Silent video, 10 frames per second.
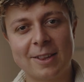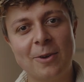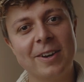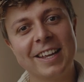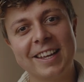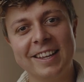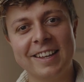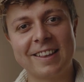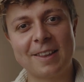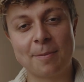learning
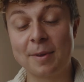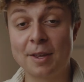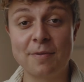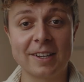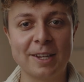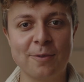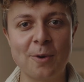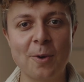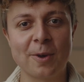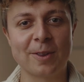is specifically
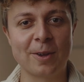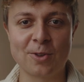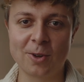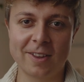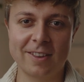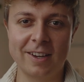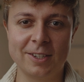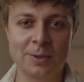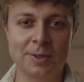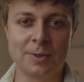focused on shots I
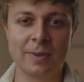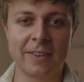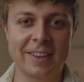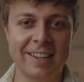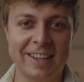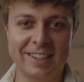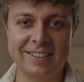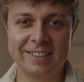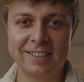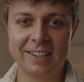took during the
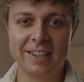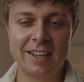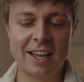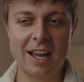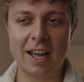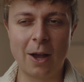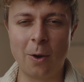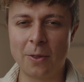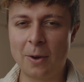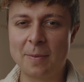night.
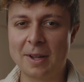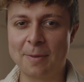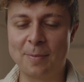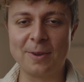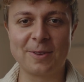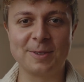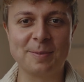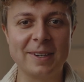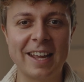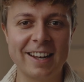Although I'm not
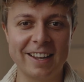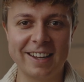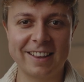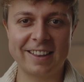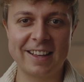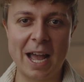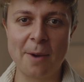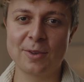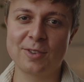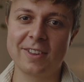sponsored by Nanlights, I
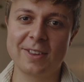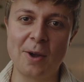was just